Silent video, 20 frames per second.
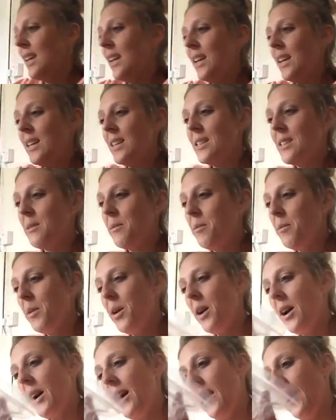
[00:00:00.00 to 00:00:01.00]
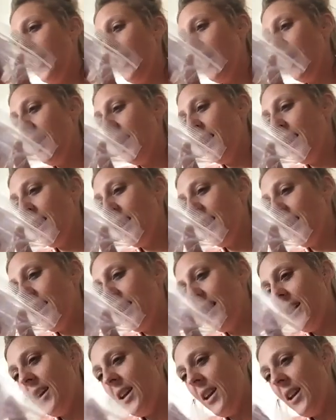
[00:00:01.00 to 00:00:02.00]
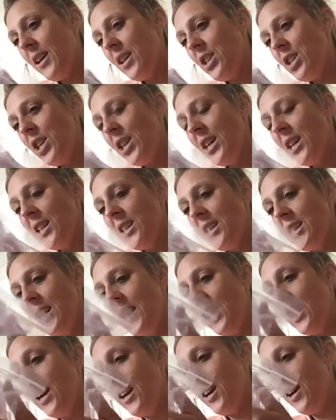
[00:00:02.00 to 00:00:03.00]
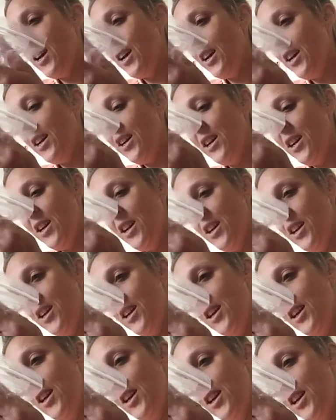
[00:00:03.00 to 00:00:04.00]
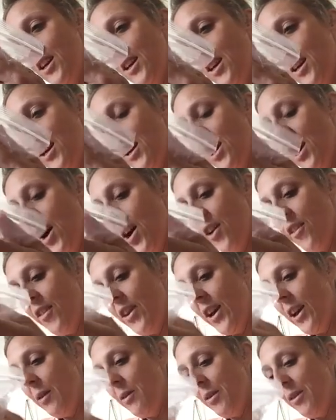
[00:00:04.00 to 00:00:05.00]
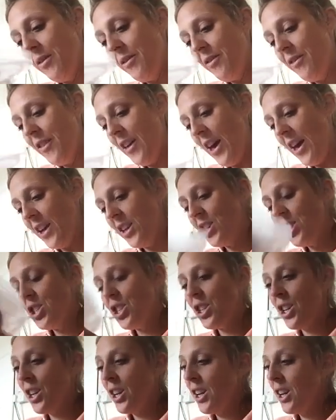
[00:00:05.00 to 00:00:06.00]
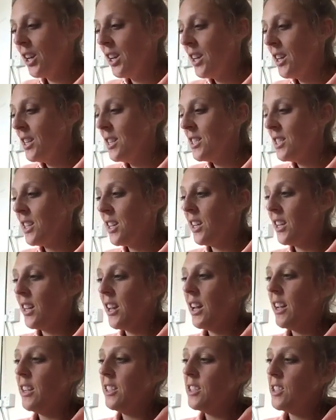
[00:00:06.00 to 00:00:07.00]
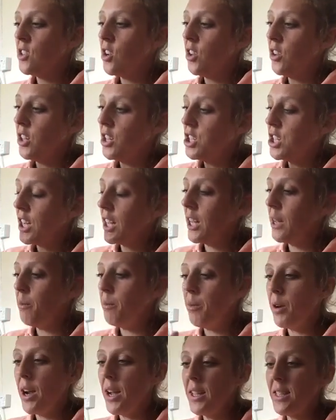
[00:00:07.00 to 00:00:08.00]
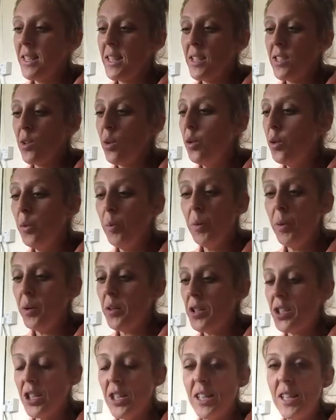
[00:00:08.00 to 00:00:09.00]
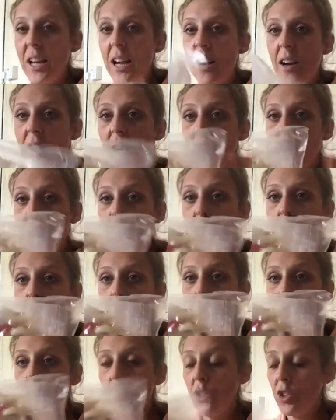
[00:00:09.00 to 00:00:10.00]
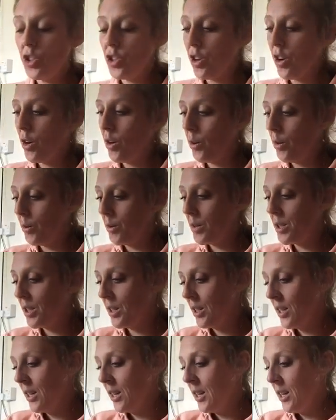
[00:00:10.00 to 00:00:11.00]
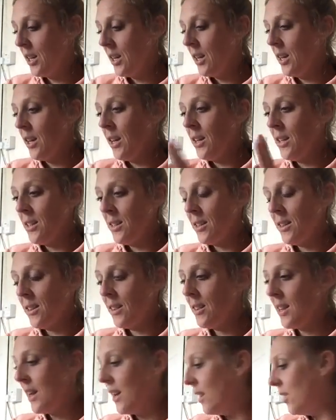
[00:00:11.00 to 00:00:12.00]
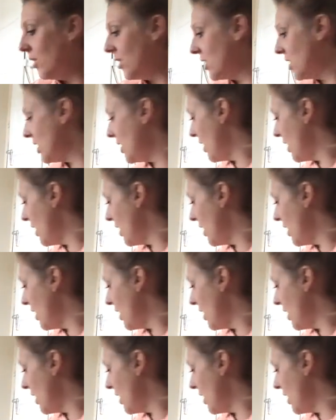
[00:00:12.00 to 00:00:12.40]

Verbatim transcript: is my chicken tikka curry with veg. So there, it's got the chicken breast. It's all portioned out, all controlled. That looks